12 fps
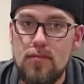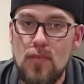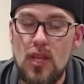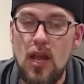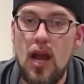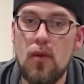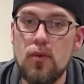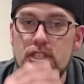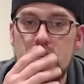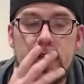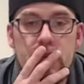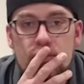I wish I
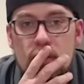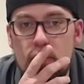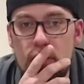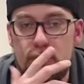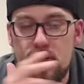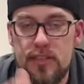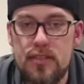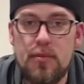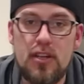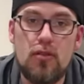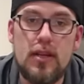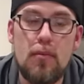could remember. Please let me
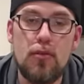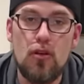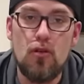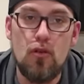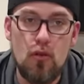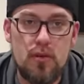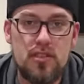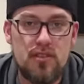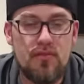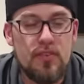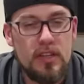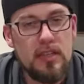know down below who was the
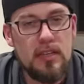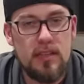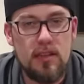villain in the